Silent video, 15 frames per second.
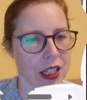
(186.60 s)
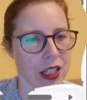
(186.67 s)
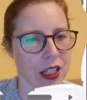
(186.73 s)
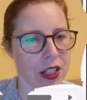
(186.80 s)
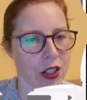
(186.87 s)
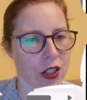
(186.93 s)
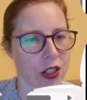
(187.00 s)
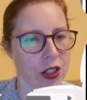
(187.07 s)

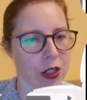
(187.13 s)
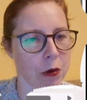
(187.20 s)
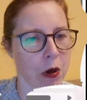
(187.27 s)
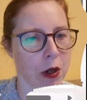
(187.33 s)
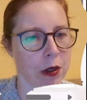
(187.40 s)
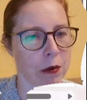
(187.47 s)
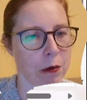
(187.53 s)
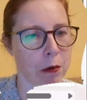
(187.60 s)
So I just
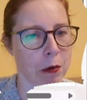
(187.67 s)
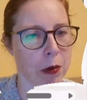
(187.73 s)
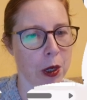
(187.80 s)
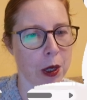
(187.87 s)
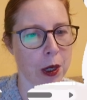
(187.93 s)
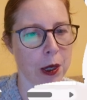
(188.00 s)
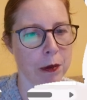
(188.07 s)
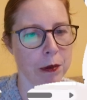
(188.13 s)
want
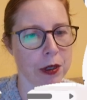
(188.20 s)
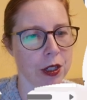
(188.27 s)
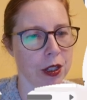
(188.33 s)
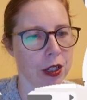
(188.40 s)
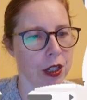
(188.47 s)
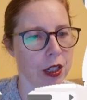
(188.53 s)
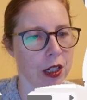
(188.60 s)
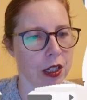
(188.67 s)

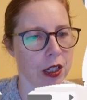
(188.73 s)
Bob's.